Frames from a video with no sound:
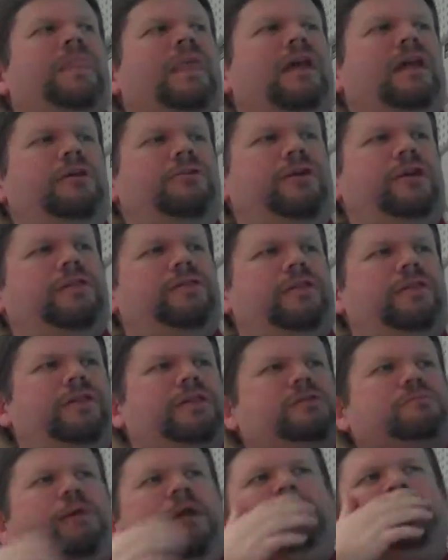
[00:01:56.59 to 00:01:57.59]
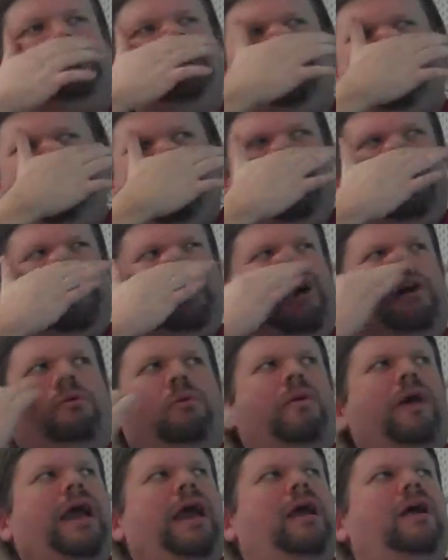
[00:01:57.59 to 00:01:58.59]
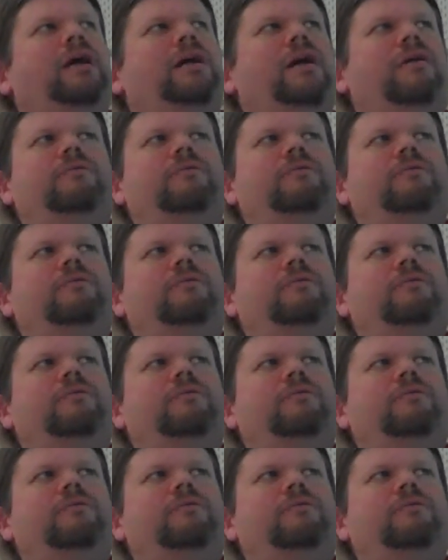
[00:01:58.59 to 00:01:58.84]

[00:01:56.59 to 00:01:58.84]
And I think that this makes you aware